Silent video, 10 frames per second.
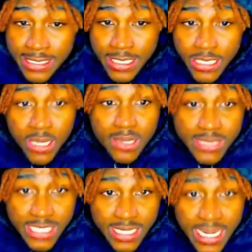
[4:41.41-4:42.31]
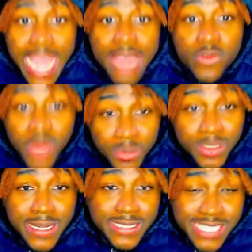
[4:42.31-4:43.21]
You know what I'm saying? I have great
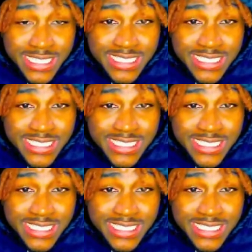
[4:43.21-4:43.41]
pronunciation.